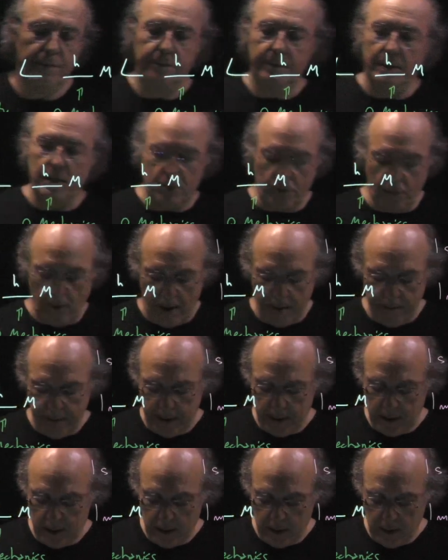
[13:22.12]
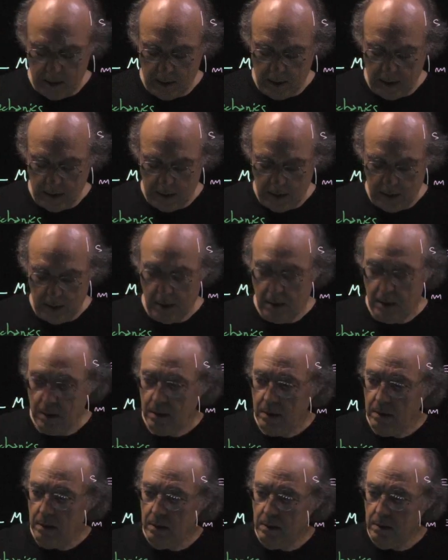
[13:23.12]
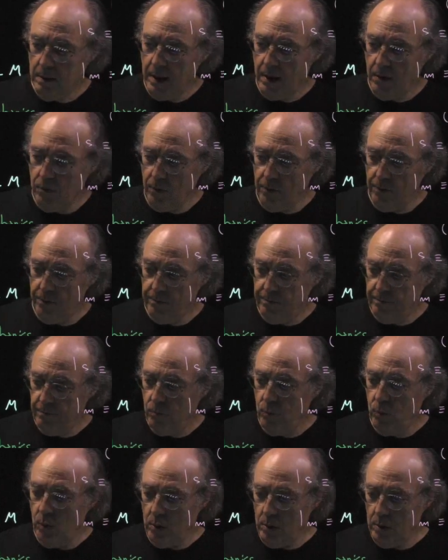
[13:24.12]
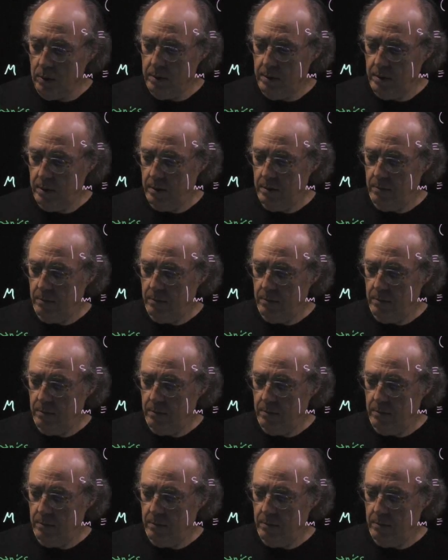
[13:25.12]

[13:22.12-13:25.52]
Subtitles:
describing our world.